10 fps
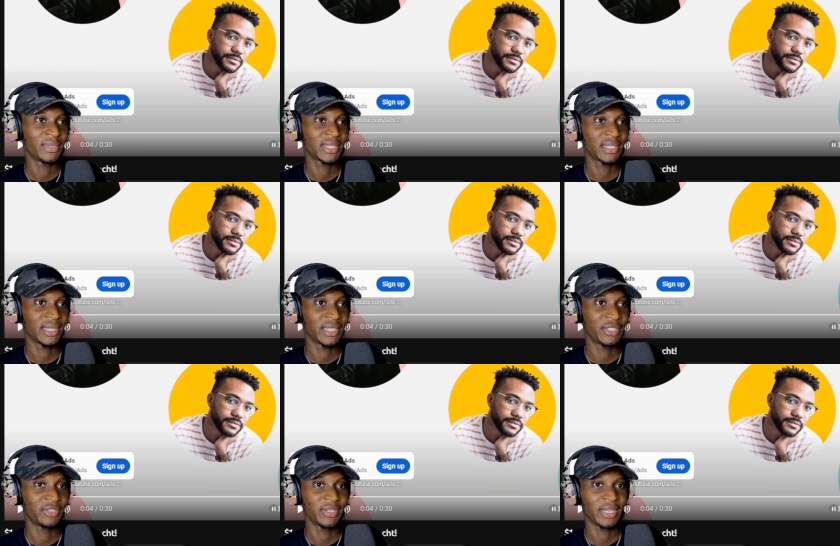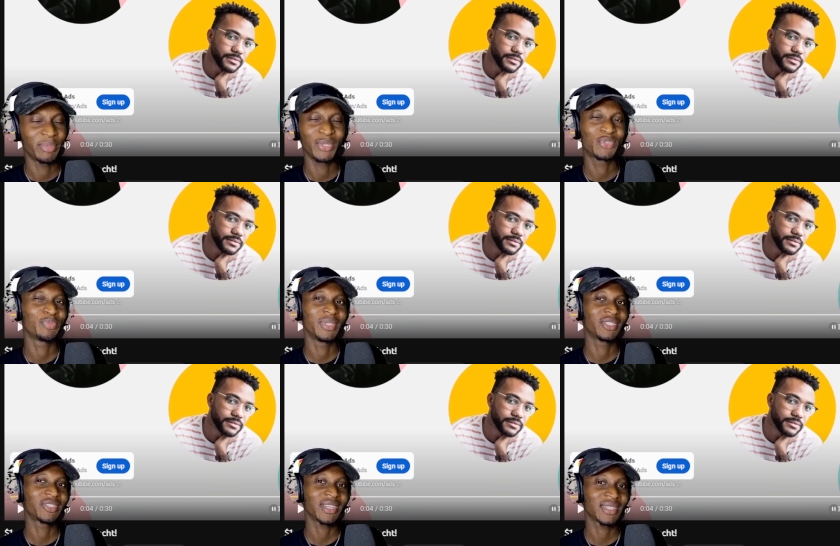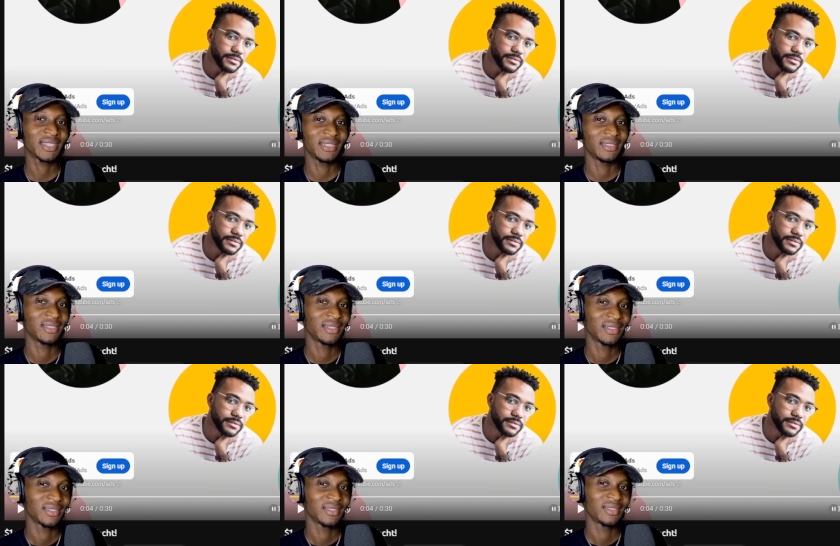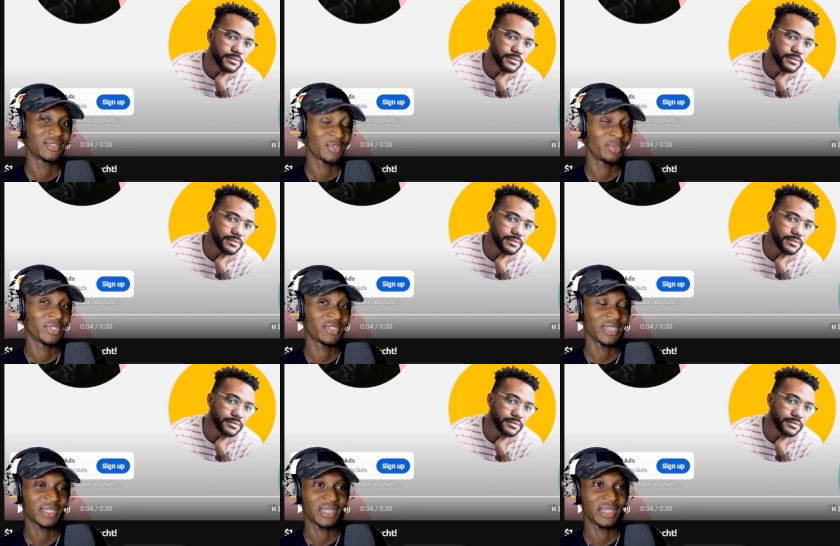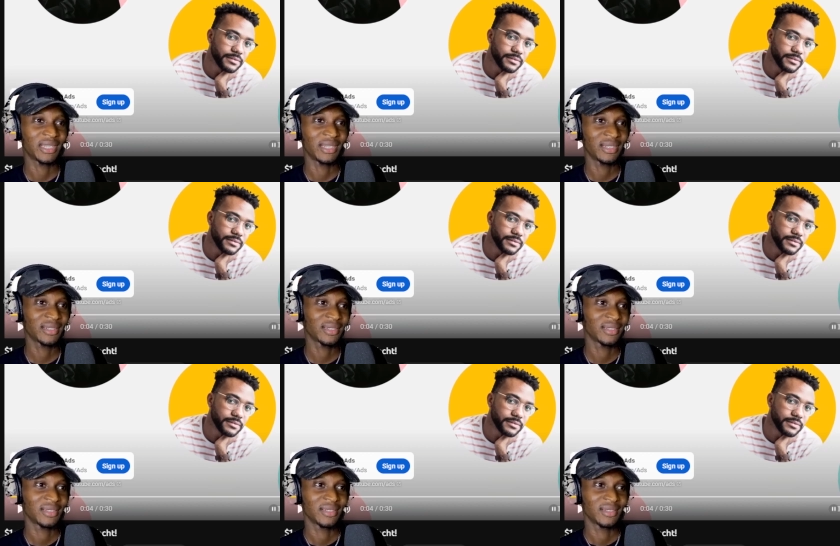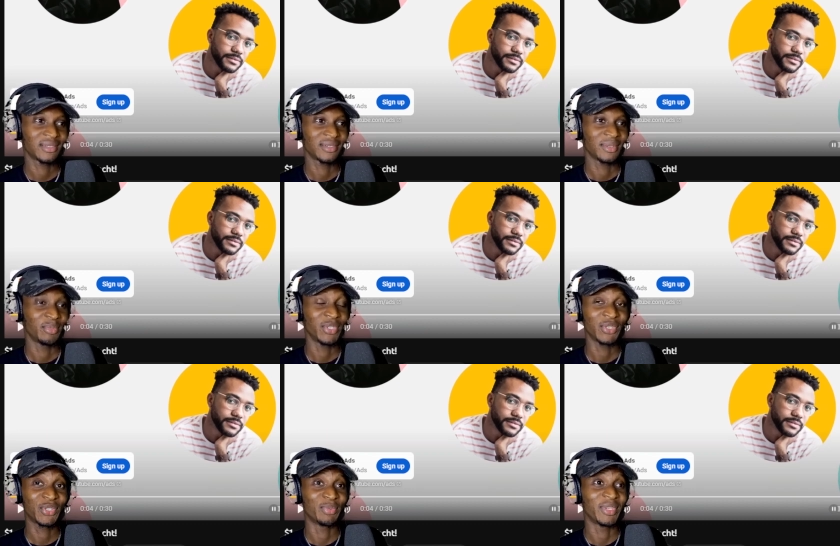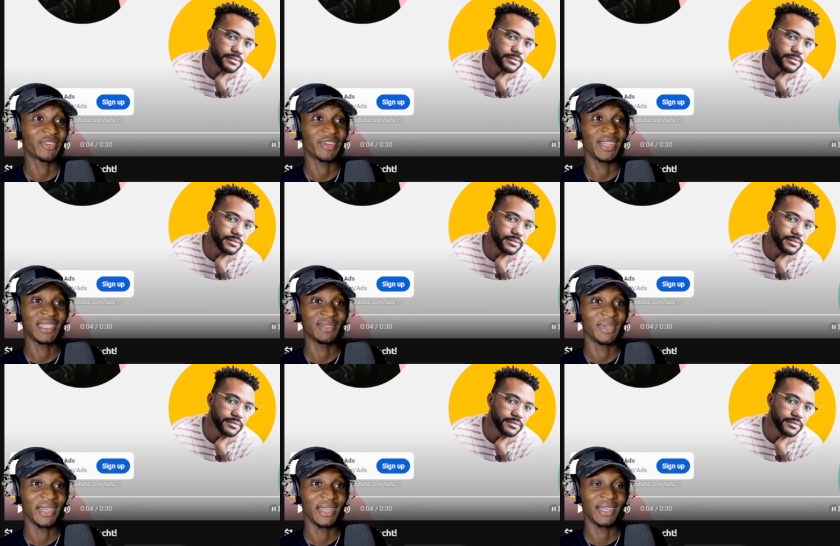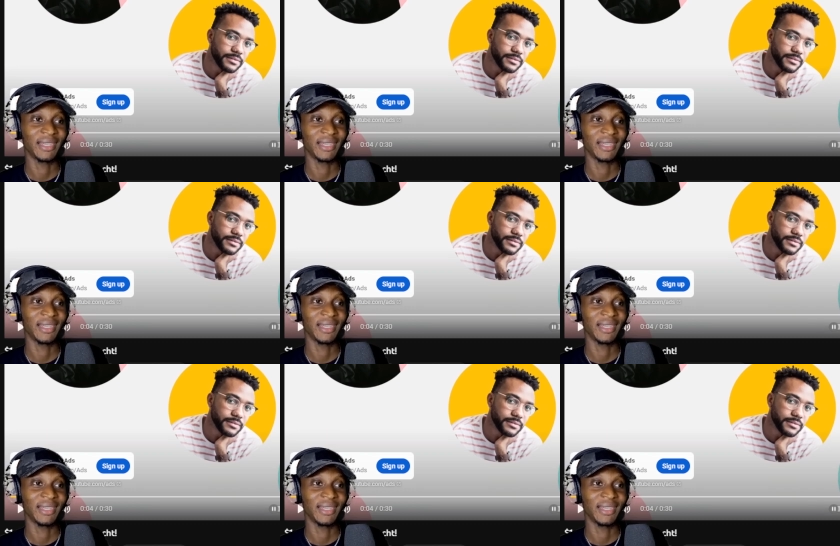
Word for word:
Speaker 1: in Nigeria. I mean, to be interesting. To be interesting, I think. But it's going to be crazy, man.